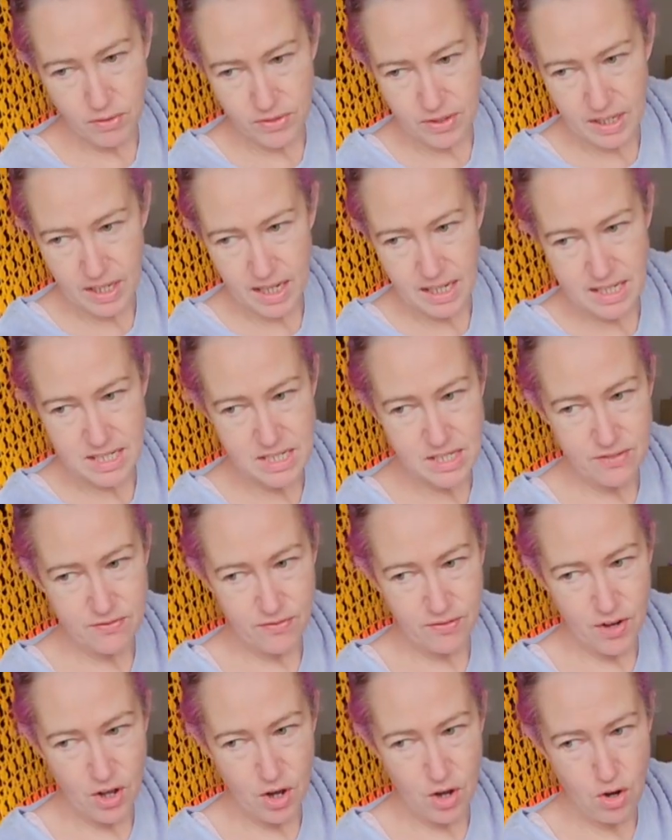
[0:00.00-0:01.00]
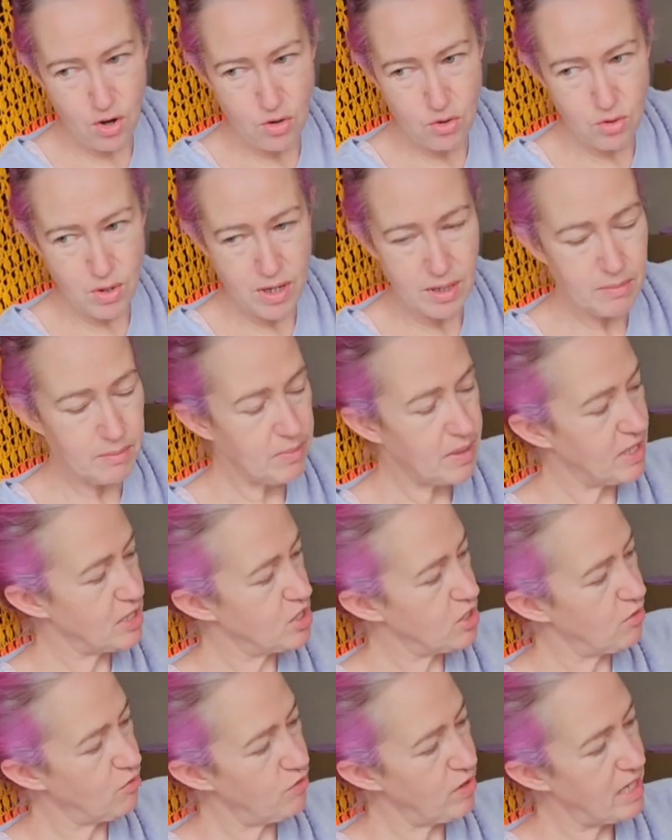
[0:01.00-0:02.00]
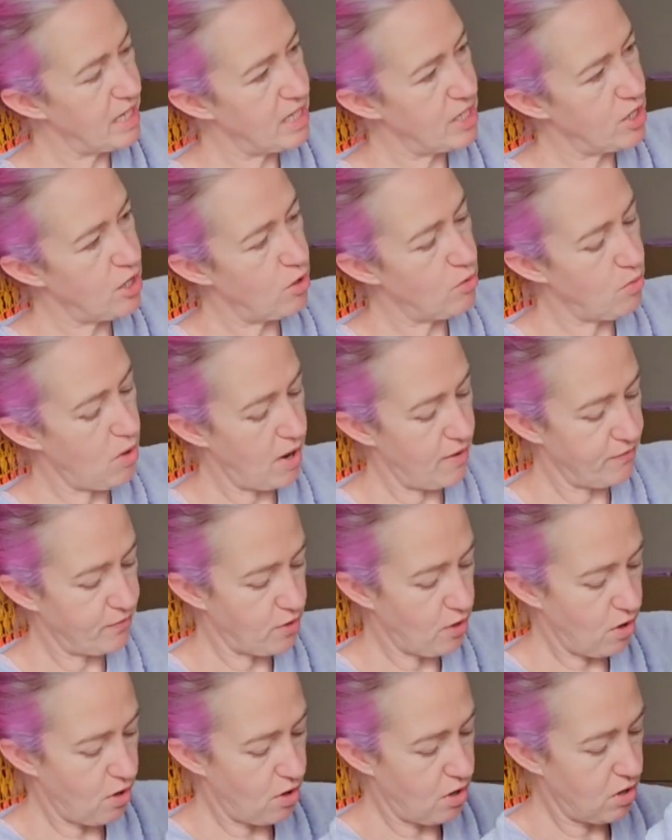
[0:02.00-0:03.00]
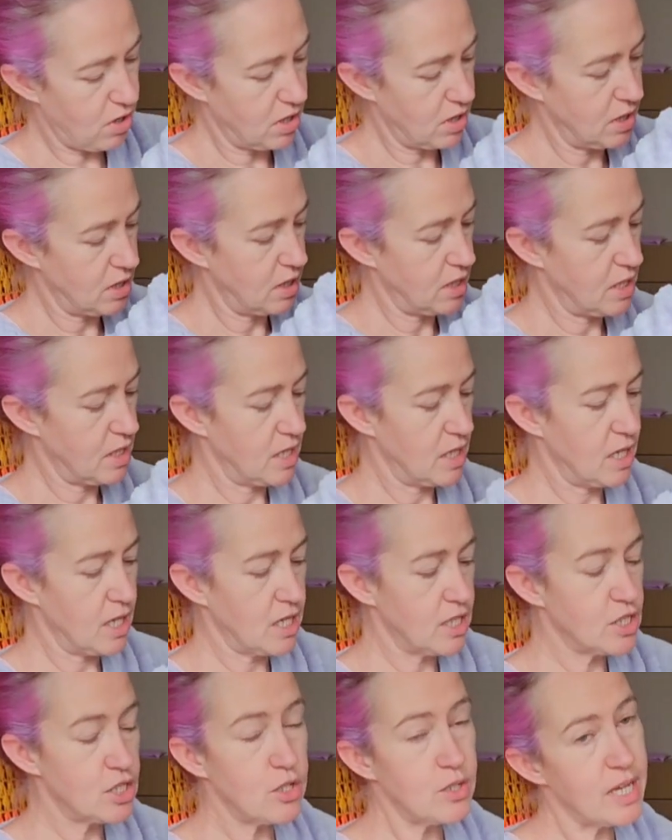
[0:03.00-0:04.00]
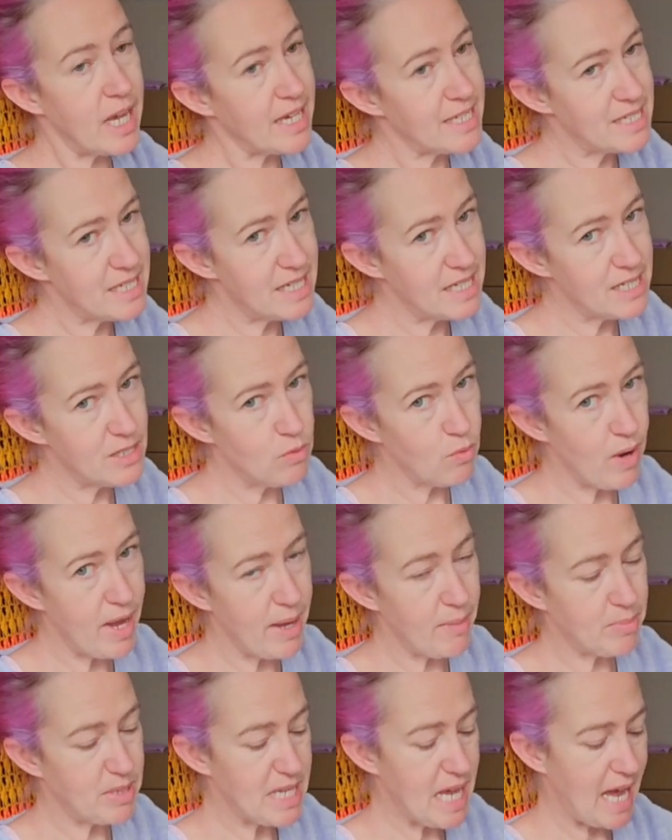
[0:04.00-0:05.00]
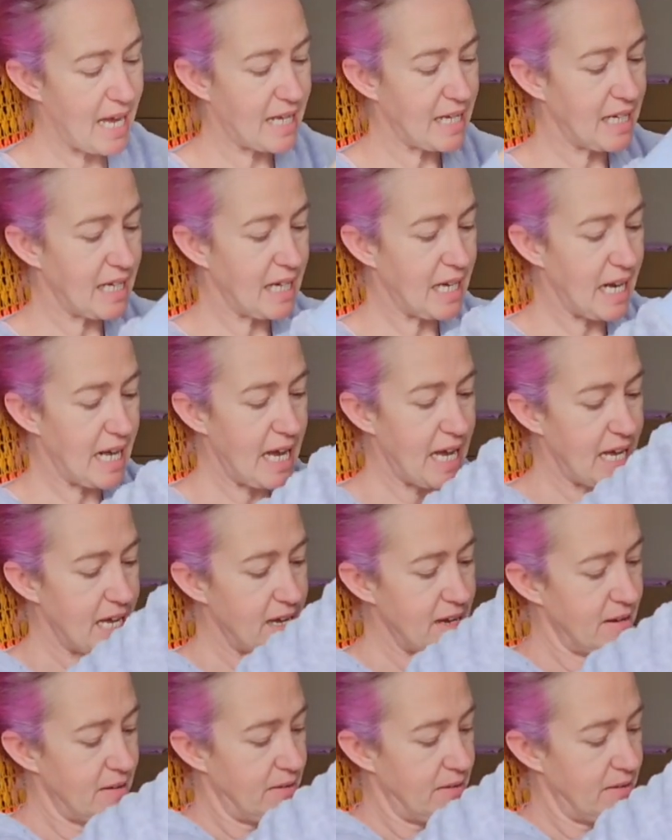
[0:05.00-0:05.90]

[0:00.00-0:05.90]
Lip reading: the colours to flow, but I don't really know what I've got. So yes, it is a whip technically,